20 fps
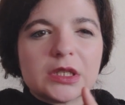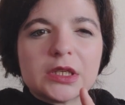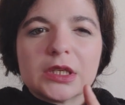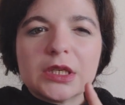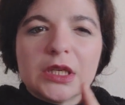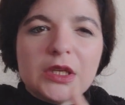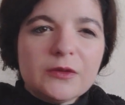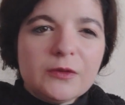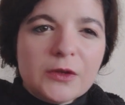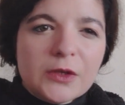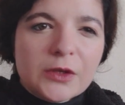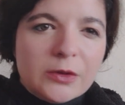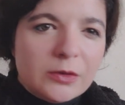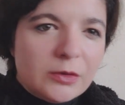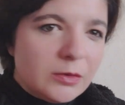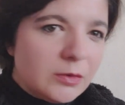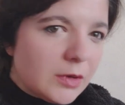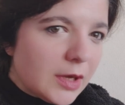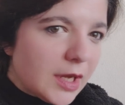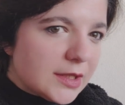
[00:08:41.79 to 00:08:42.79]
give
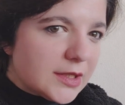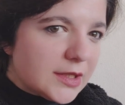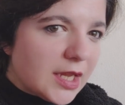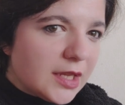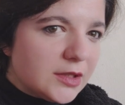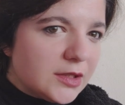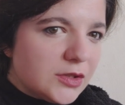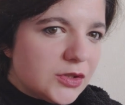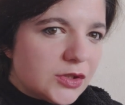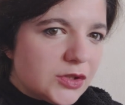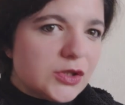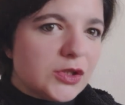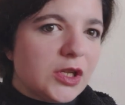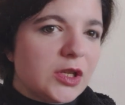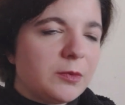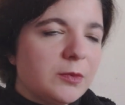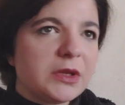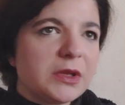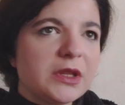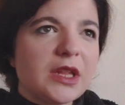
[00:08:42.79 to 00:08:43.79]
you
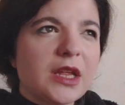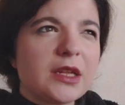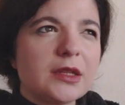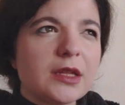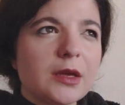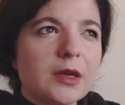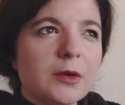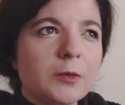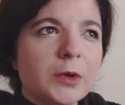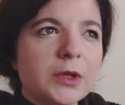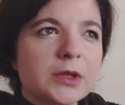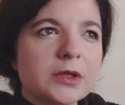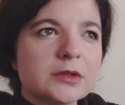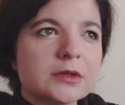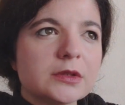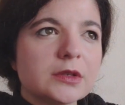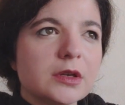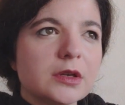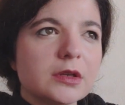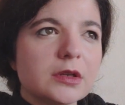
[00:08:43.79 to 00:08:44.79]
attention, but then they
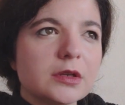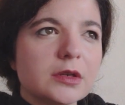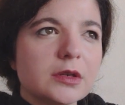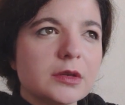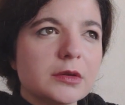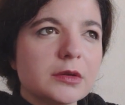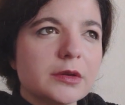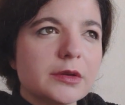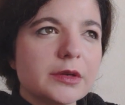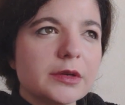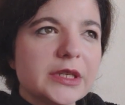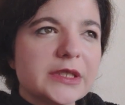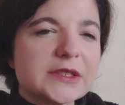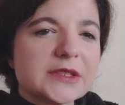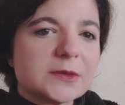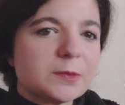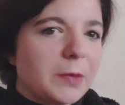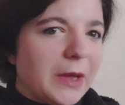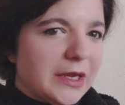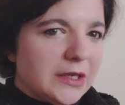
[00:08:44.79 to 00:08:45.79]
will
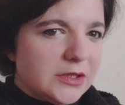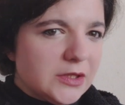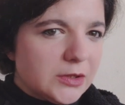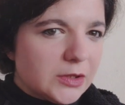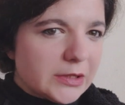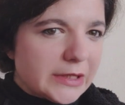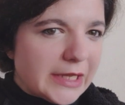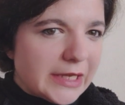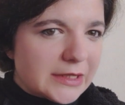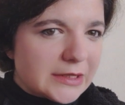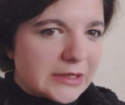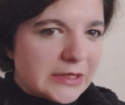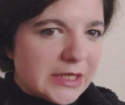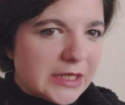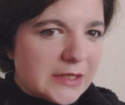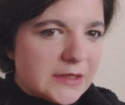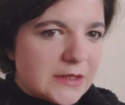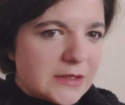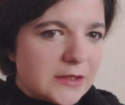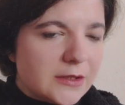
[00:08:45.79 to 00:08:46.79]
expect to collect
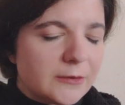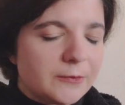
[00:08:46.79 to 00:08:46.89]
it.